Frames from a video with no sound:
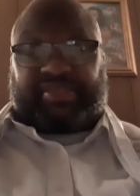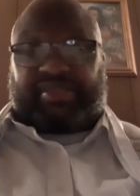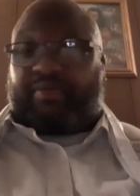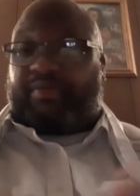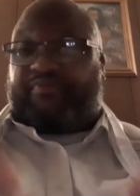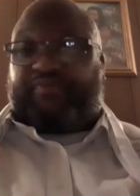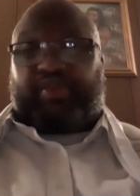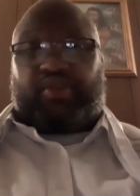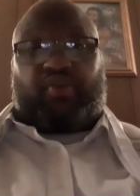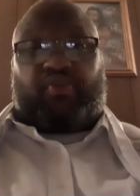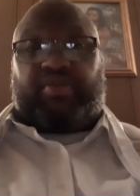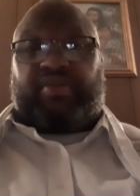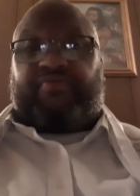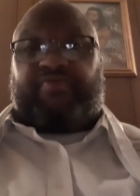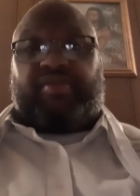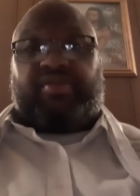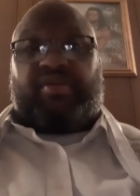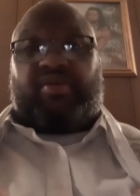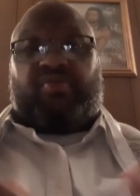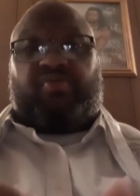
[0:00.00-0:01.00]
Some of you don't
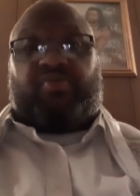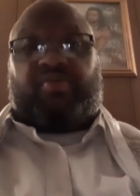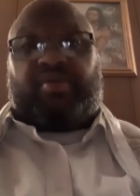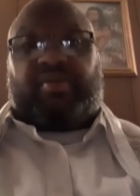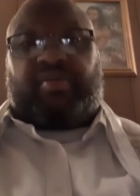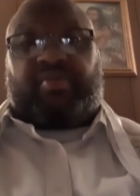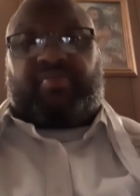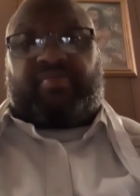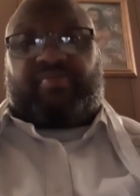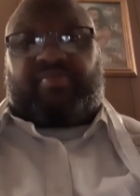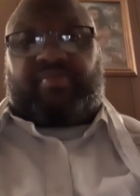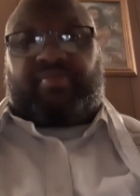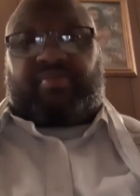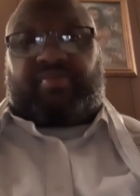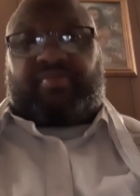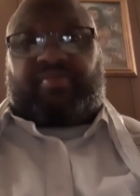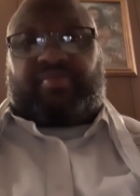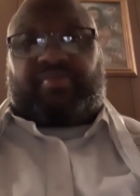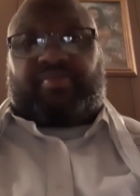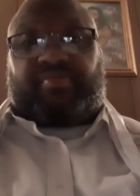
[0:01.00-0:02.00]
even know.
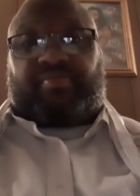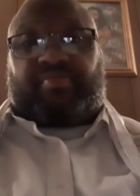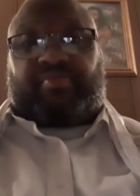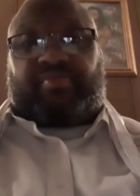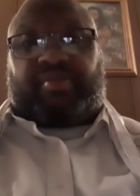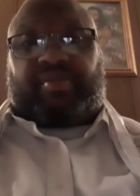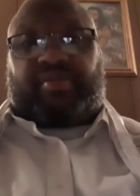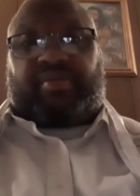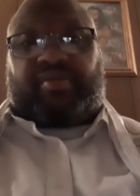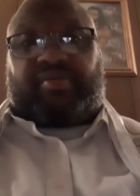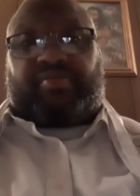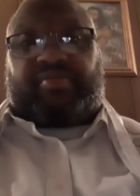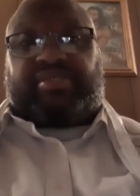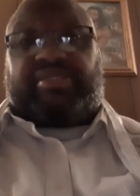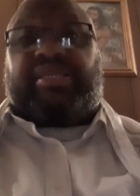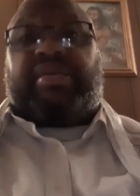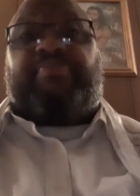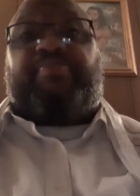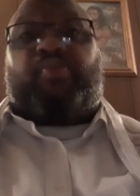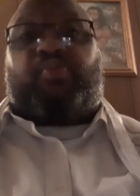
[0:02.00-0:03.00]
You know,
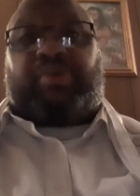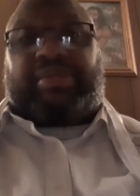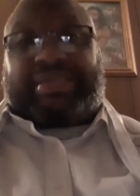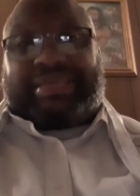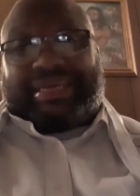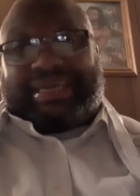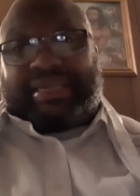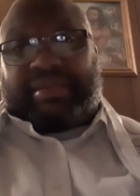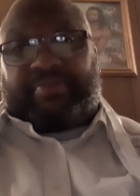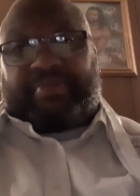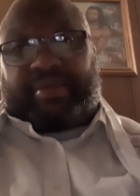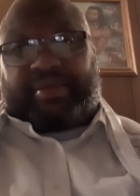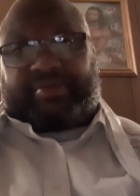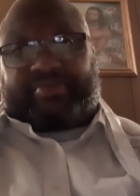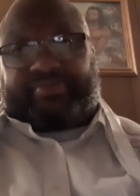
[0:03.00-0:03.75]
sleeping with the enemy.